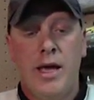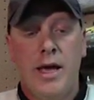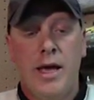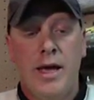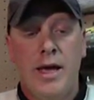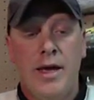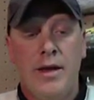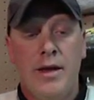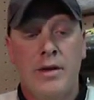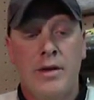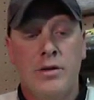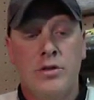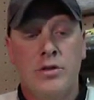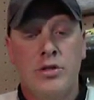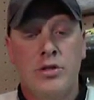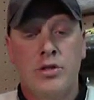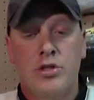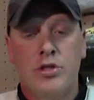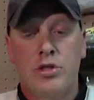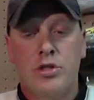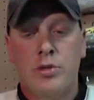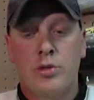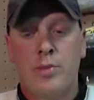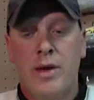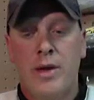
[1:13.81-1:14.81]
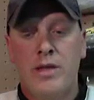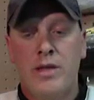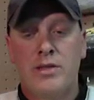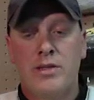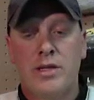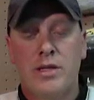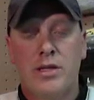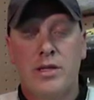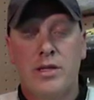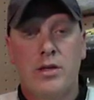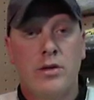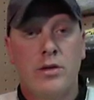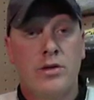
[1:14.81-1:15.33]
And they're just
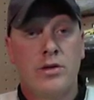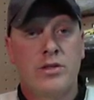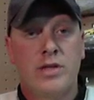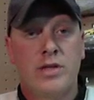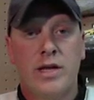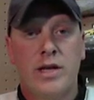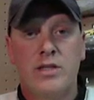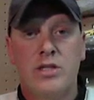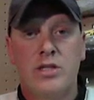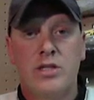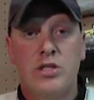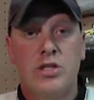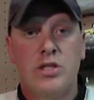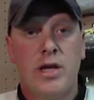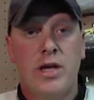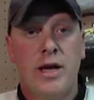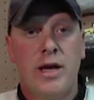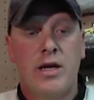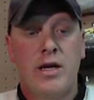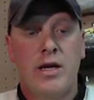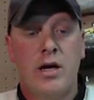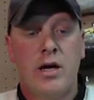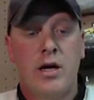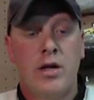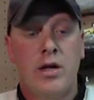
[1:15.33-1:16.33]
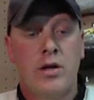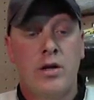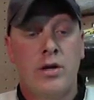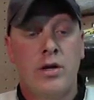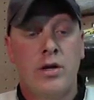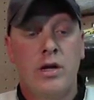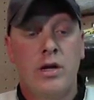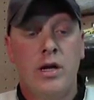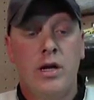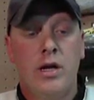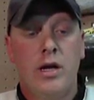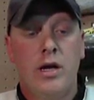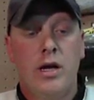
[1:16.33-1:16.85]
your sexy shad
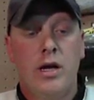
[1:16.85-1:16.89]
color.